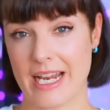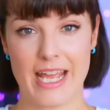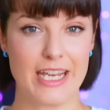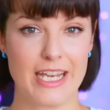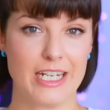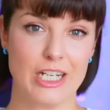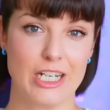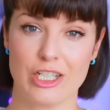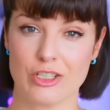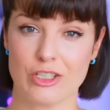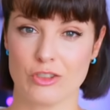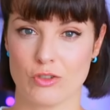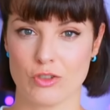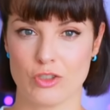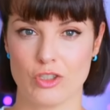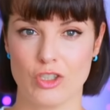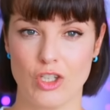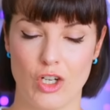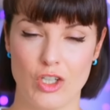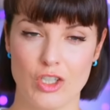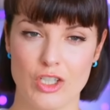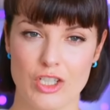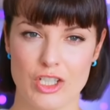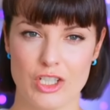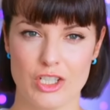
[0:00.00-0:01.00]
eight hundred
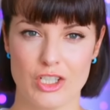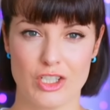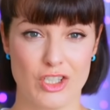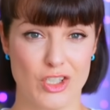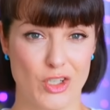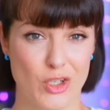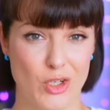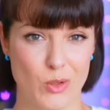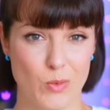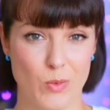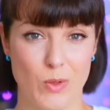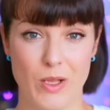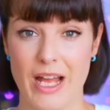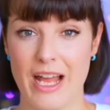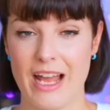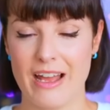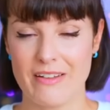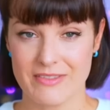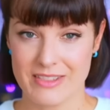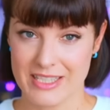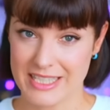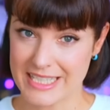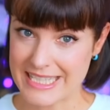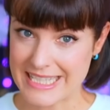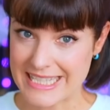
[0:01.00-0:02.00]
dollars, so we'll
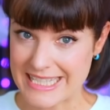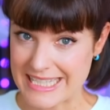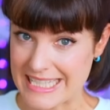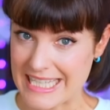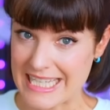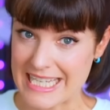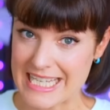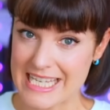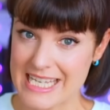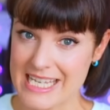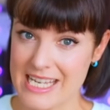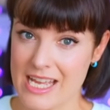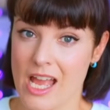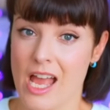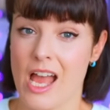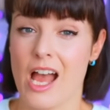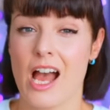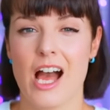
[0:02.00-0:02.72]
have to see.